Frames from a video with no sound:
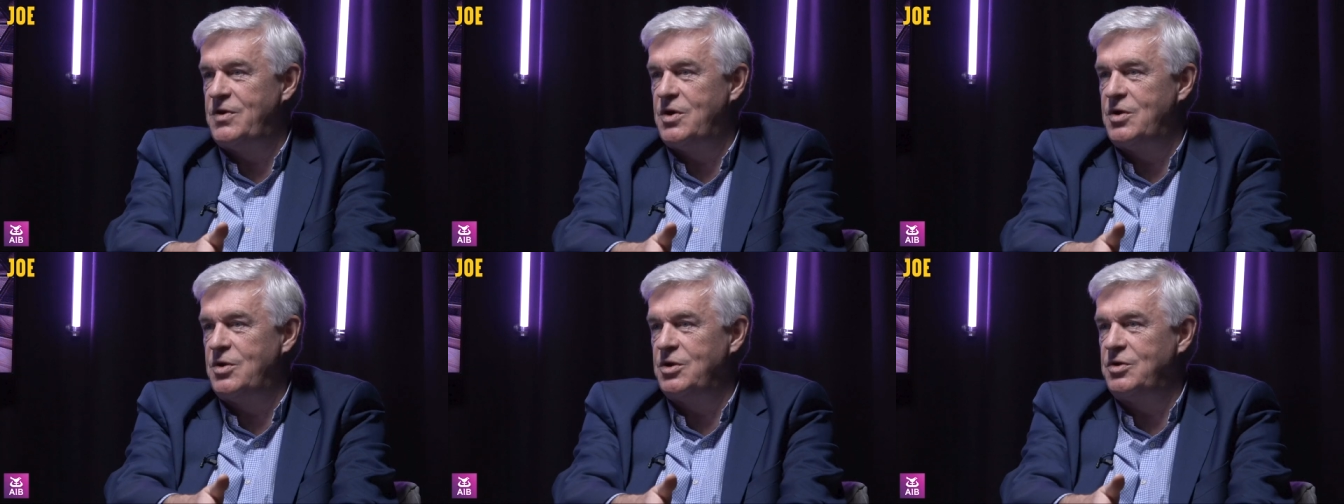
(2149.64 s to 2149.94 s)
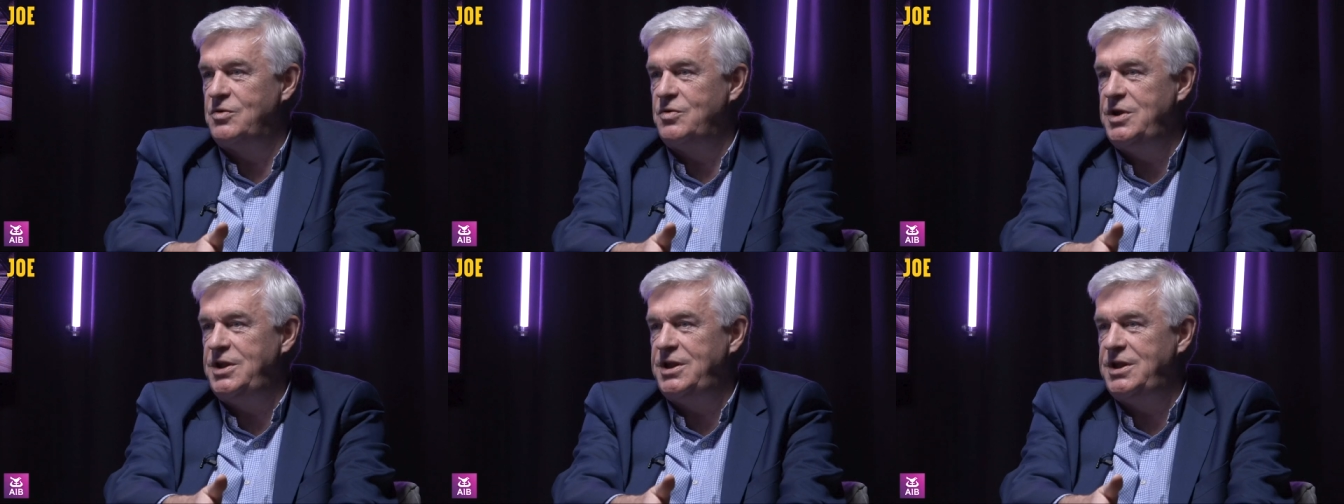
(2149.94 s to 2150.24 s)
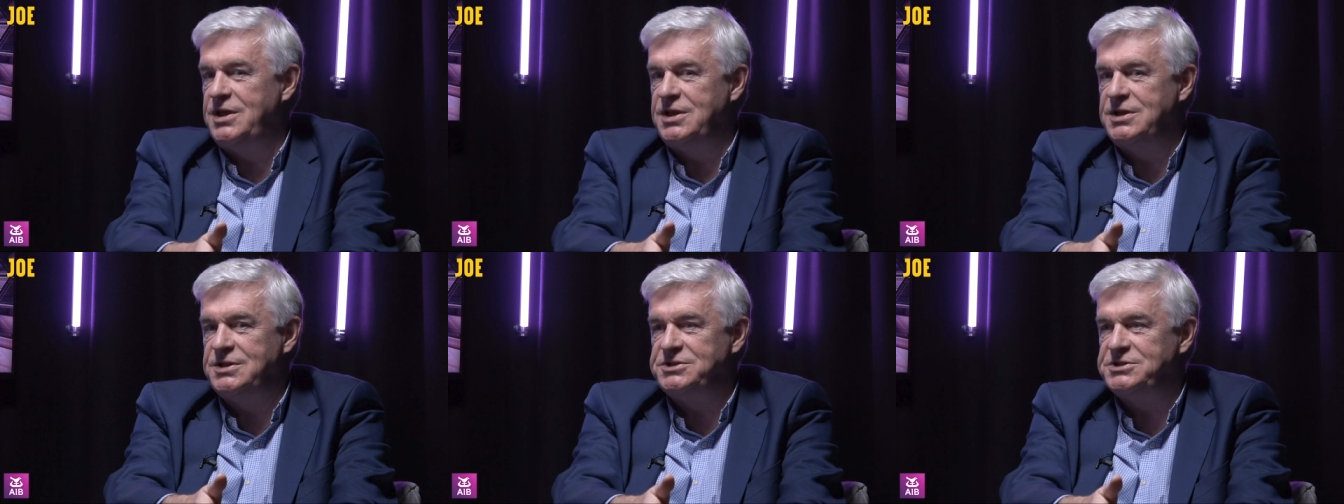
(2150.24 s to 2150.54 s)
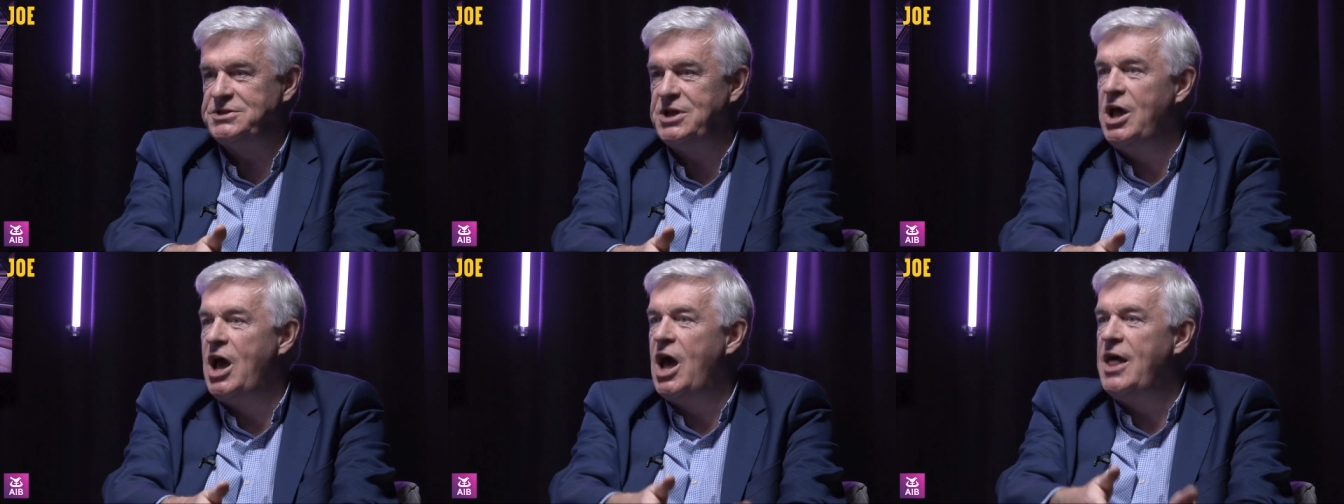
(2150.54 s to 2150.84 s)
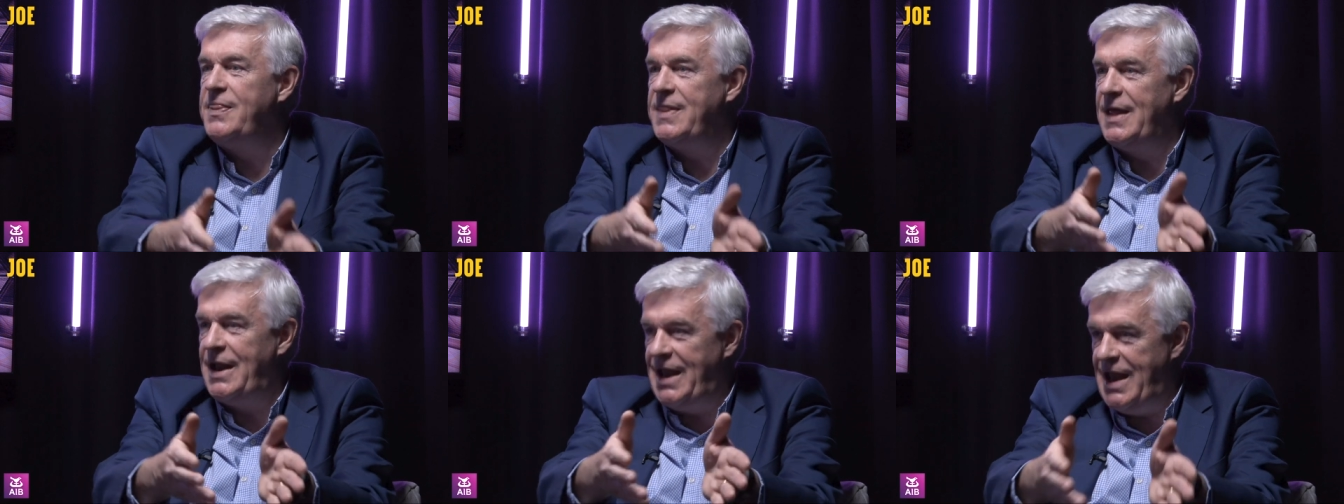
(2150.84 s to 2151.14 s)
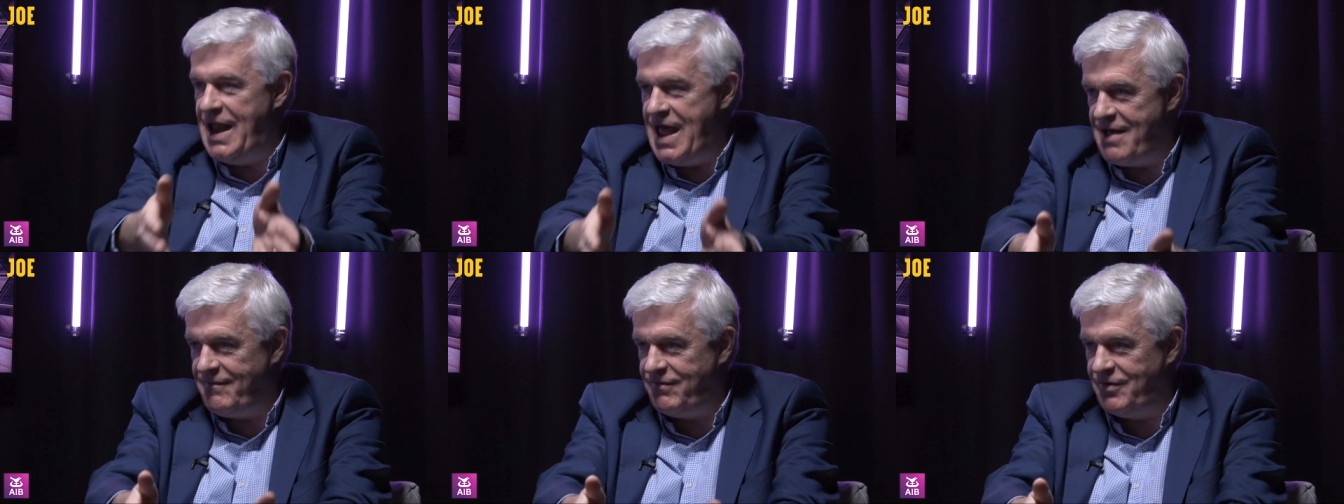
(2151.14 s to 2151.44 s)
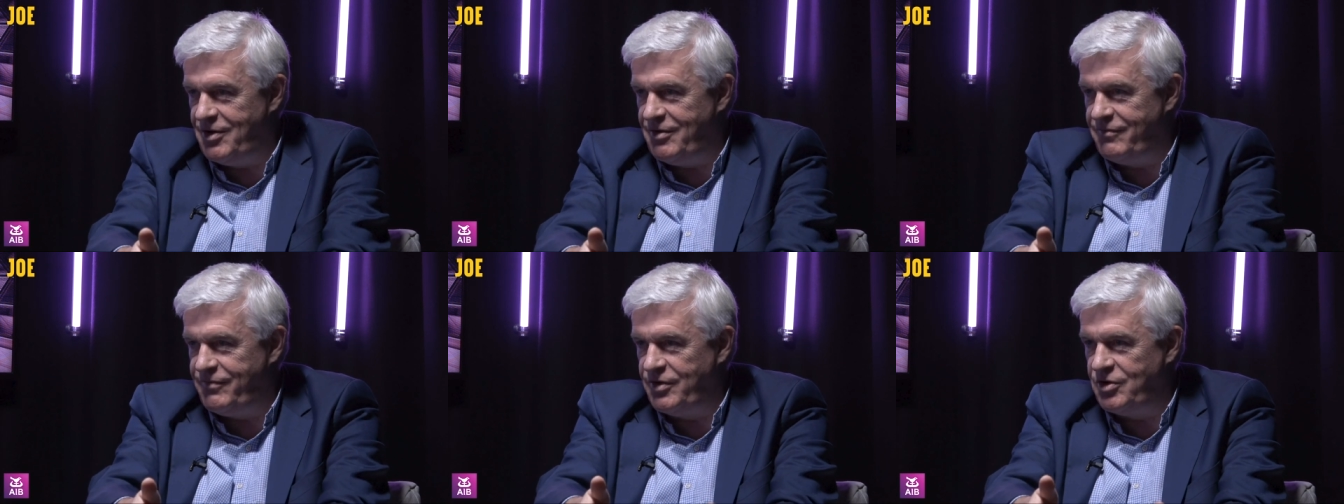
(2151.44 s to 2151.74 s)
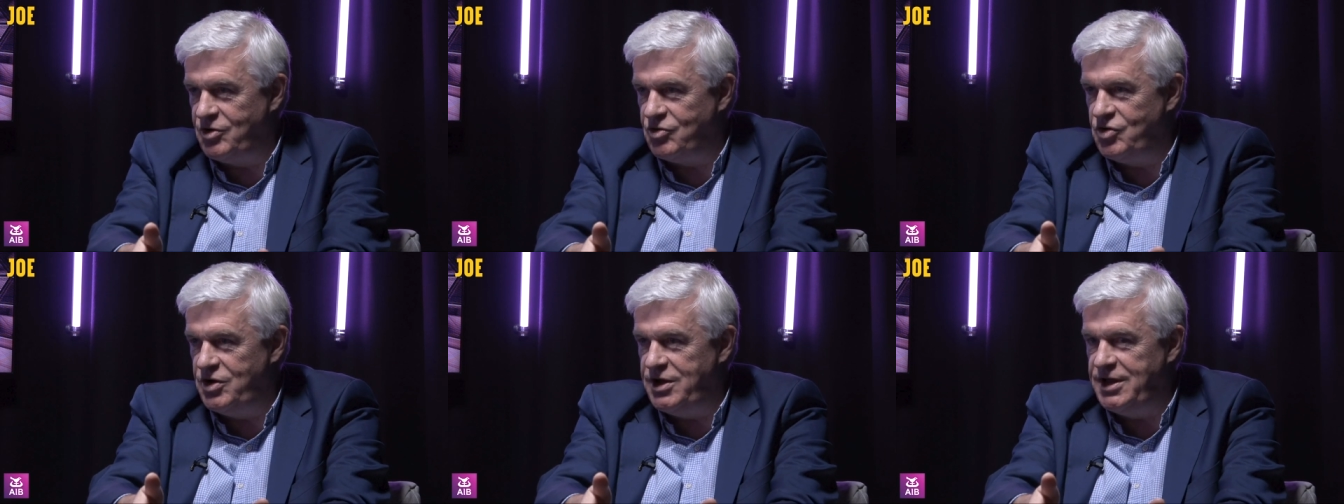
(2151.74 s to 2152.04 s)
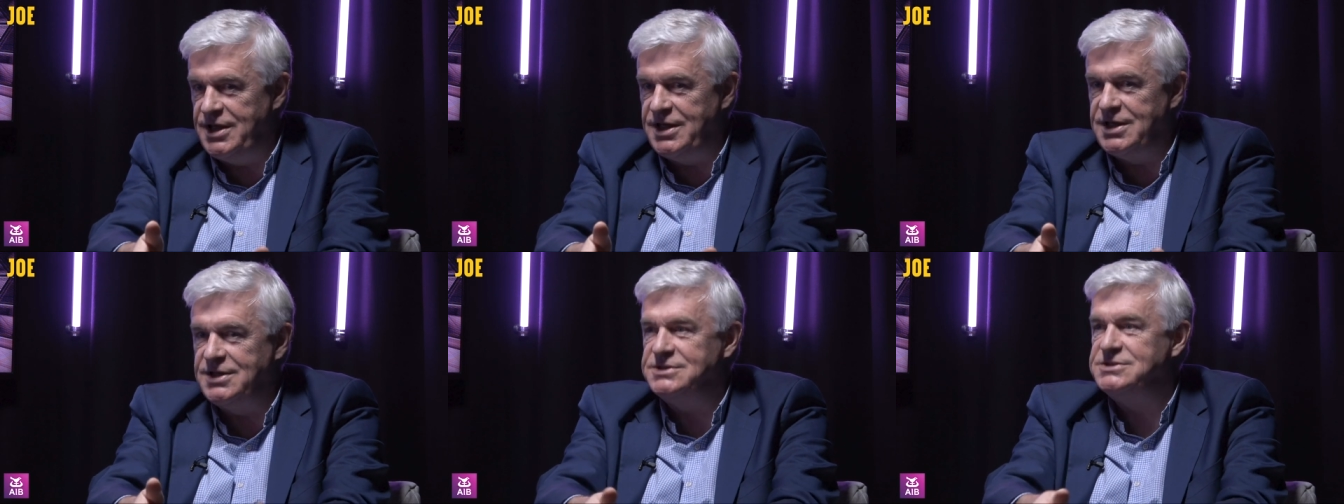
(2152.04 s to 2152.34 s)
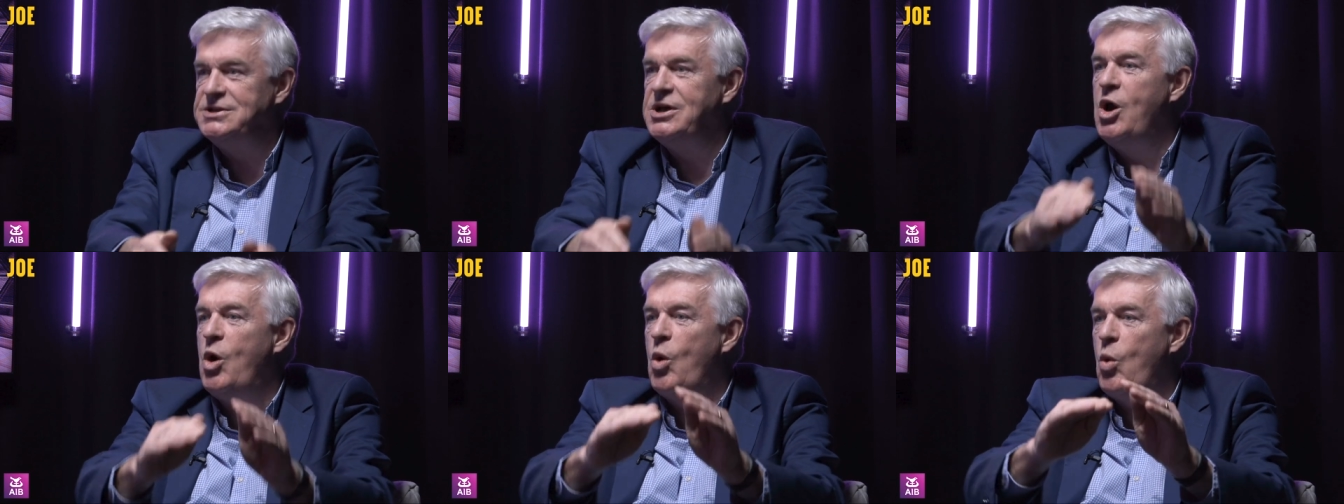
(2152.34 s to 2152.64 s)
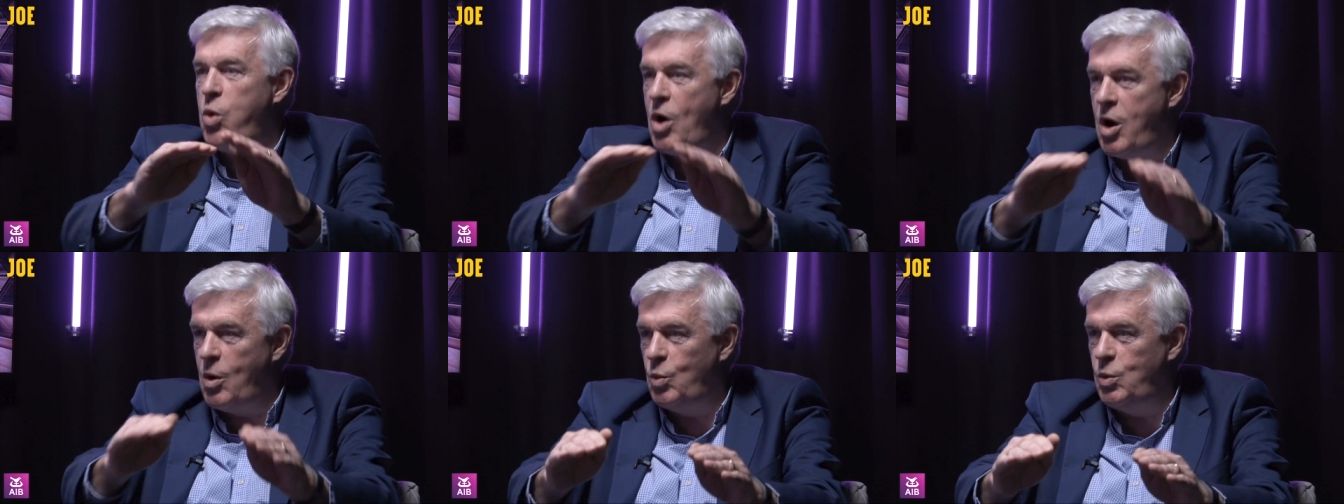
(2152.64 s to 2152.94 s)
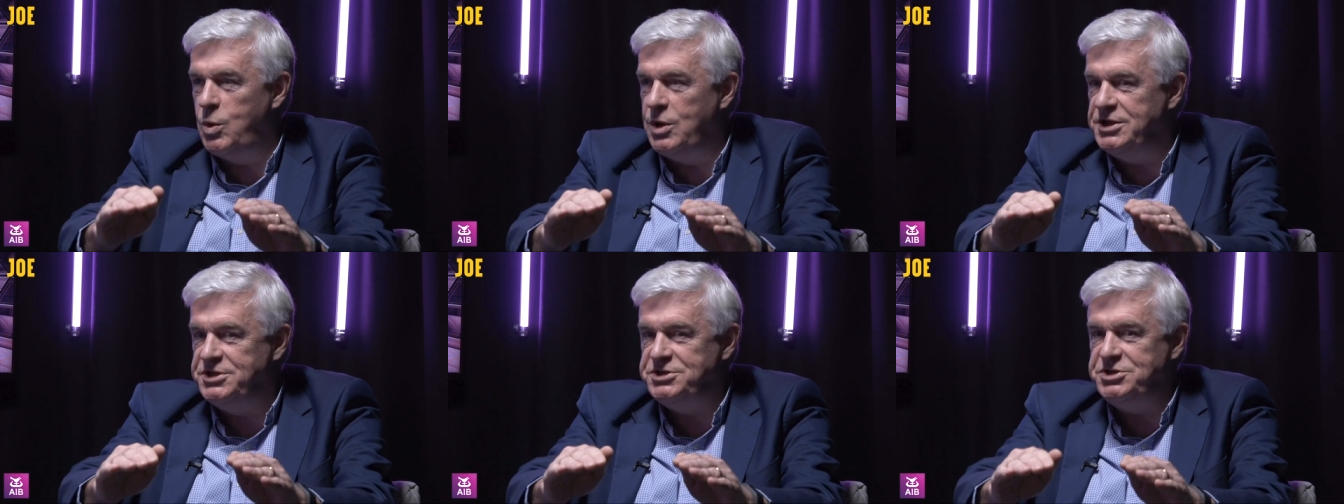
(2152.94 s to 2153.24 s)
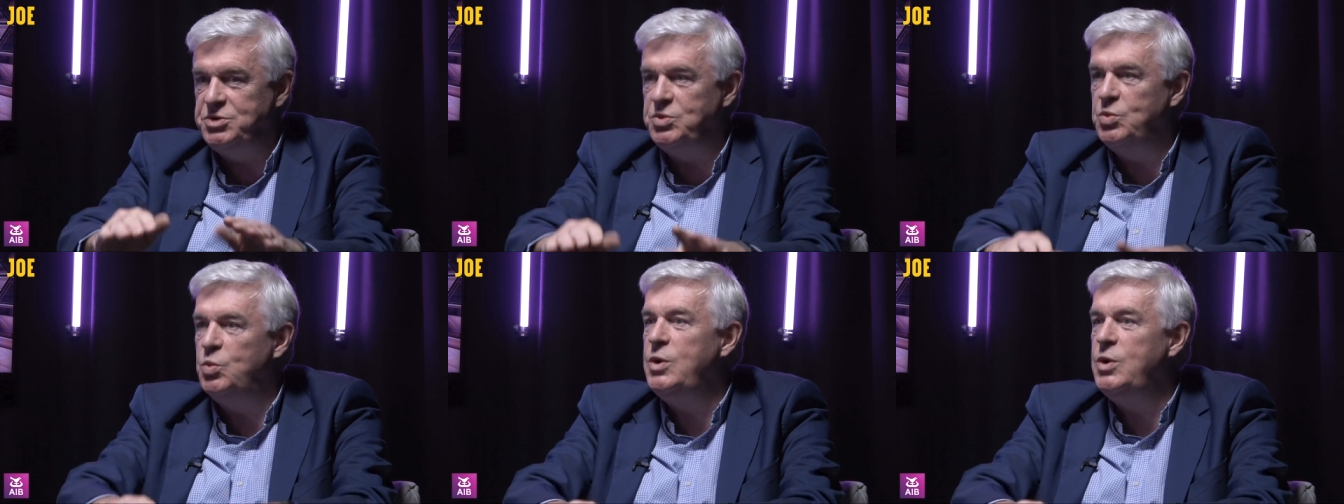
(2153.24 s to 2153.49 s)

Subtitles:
our ingredients, the level of ingredients, what we do.